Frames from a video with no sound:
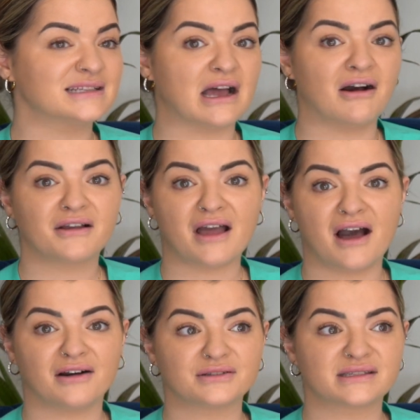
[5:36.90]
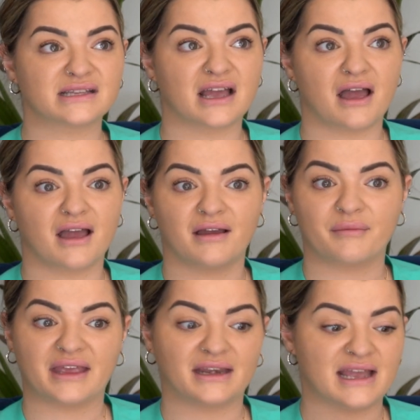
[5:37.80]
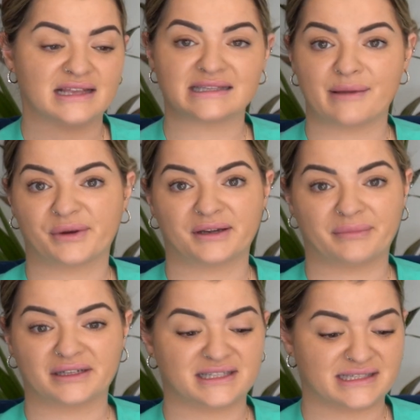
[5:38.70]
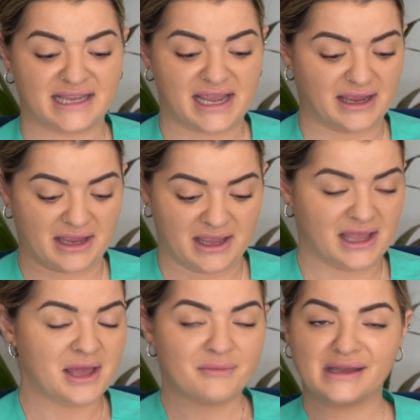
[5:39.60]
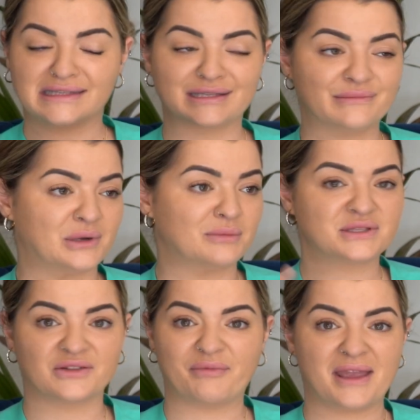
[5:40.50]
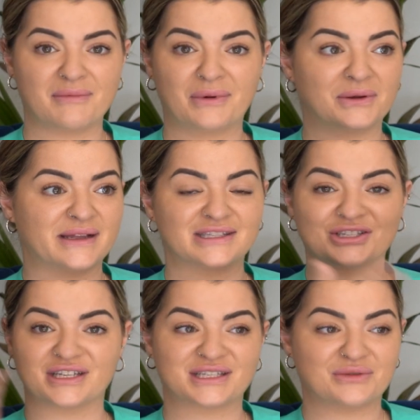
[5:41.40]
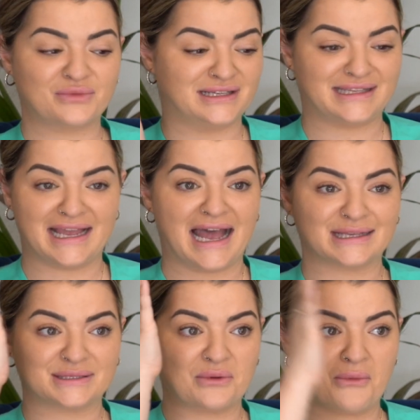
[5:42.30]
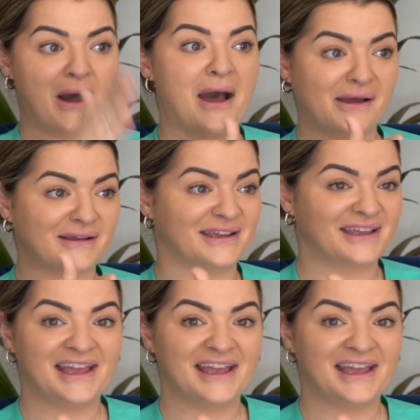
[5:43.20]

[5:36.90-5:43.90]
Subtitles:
And our girls, I mean, it's their bread and butter seeing bits and bobs of people. It's just, we see it as work.